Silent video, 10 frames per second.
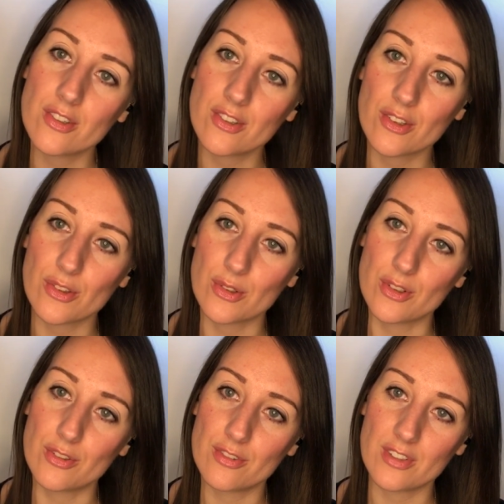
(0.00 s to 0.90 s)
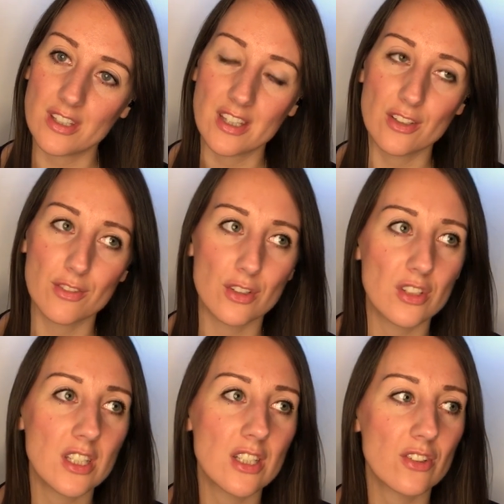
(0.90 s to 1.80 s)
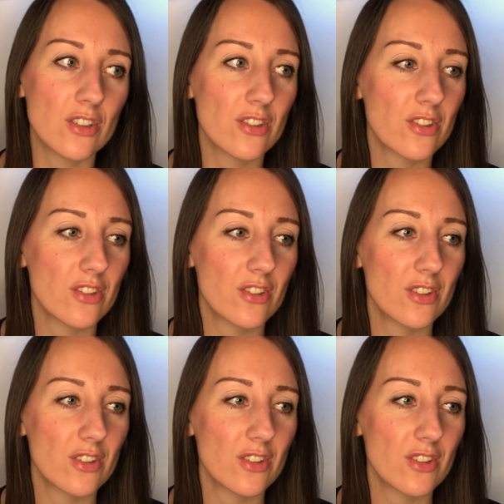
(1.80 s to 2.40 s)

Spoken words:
to sort of, at the end of your day, just,